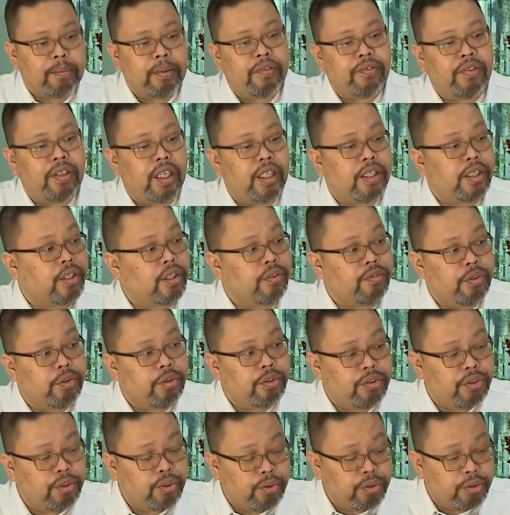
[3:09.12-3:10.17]
if the interview
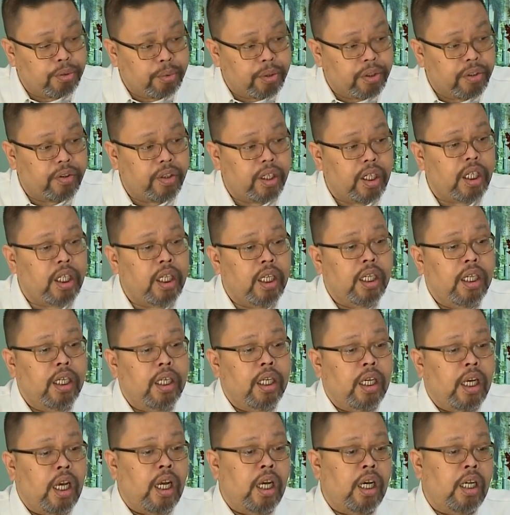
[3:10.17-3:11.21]
is newsworthy,
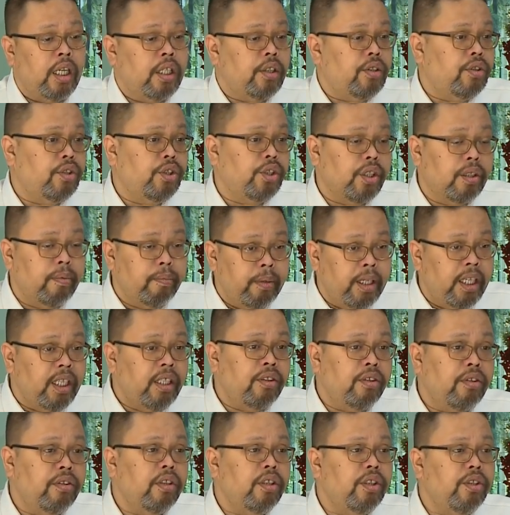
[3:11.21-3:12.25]
uh, it's germane
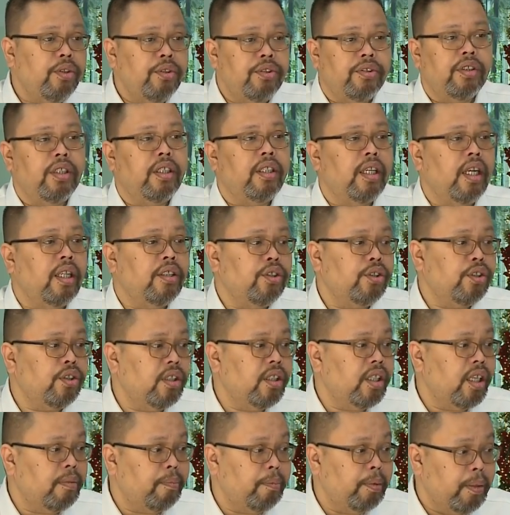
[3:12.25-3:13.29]
to the news, then that should
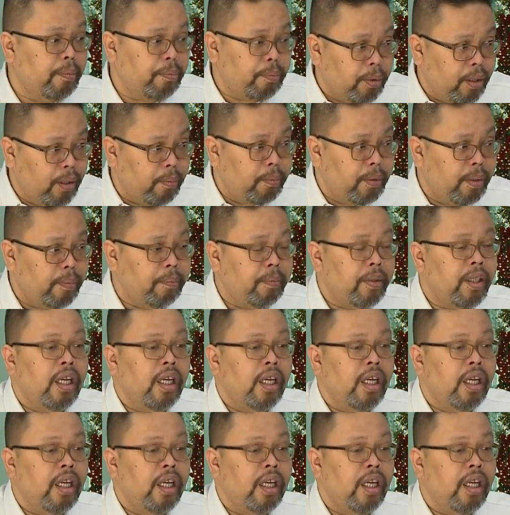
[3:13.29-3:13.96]
not be a problem.